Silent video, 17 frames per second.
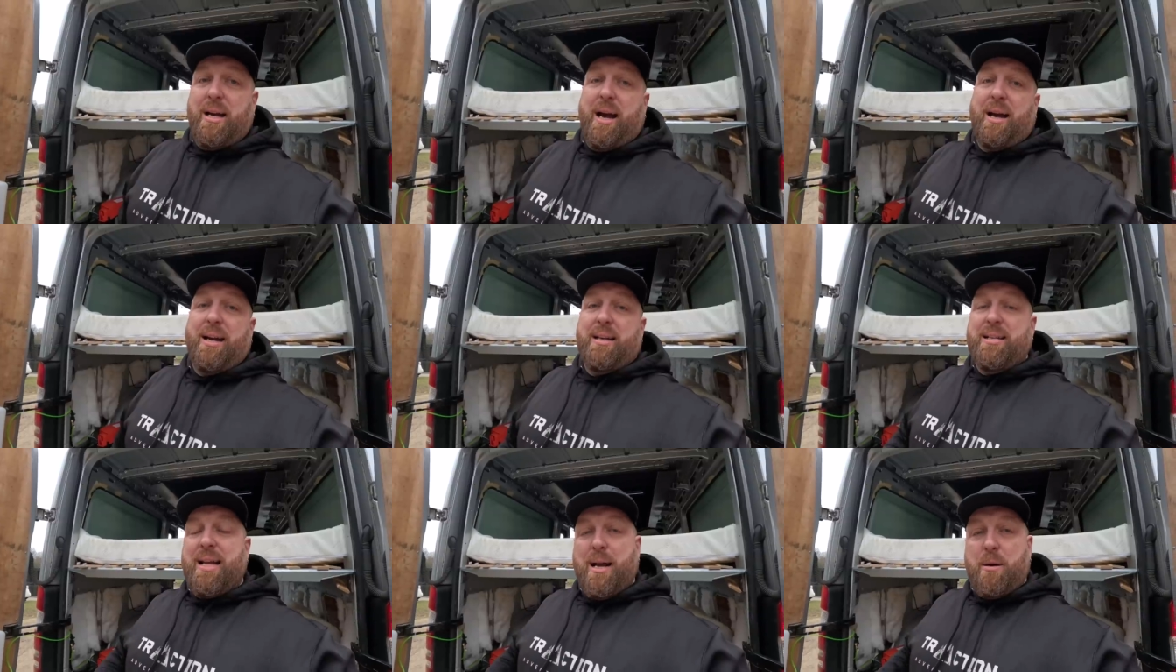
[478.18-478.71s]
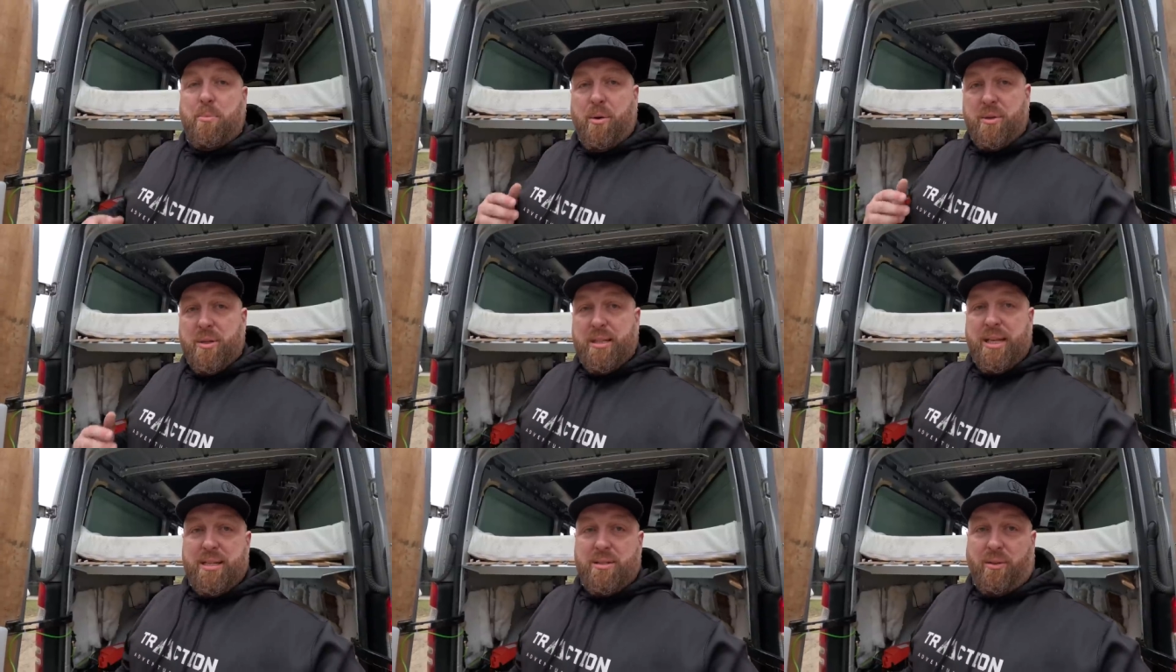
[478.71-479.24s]
I can now put the
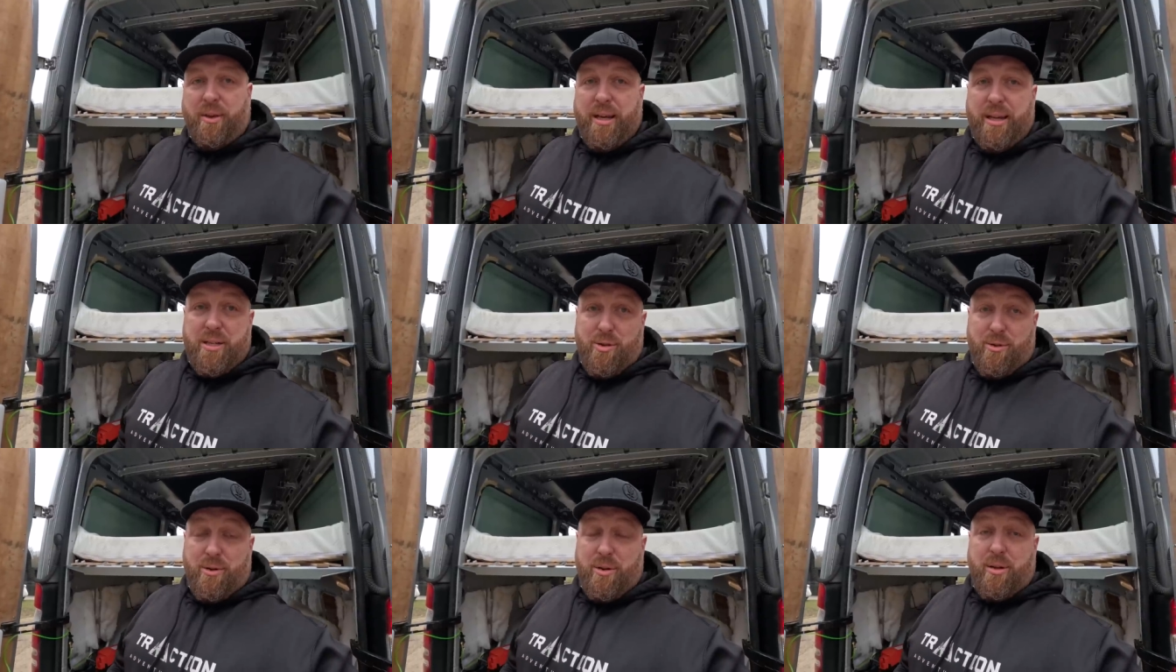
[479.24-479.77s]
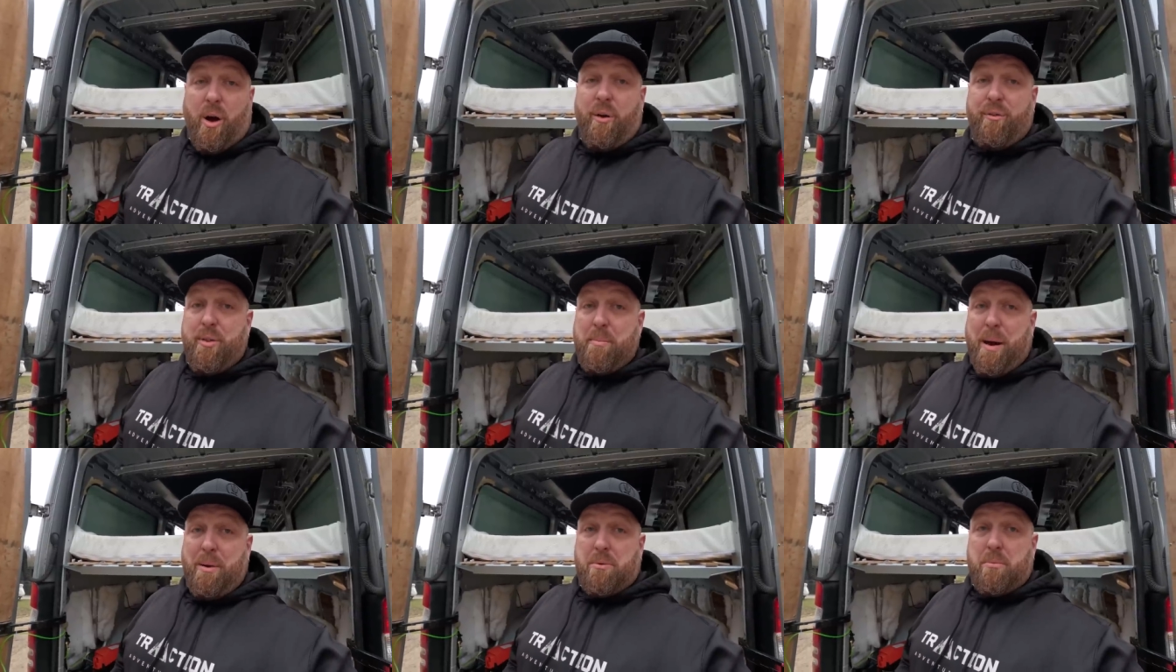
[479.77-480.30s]
diesel heater on off
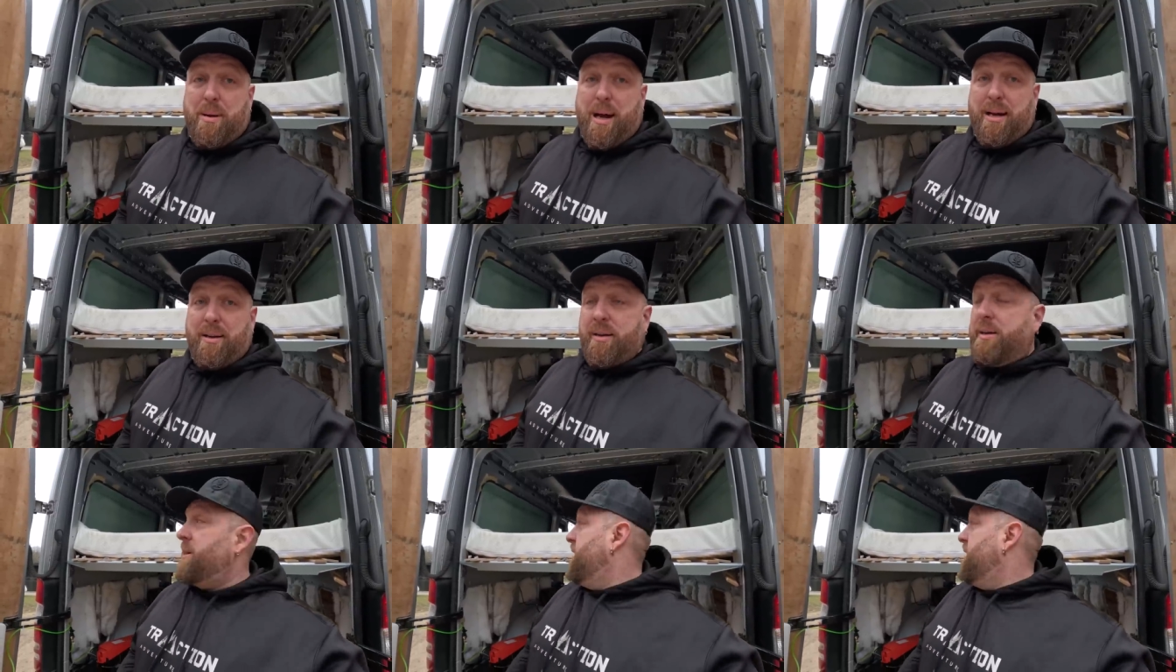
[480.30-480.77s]
the power bank,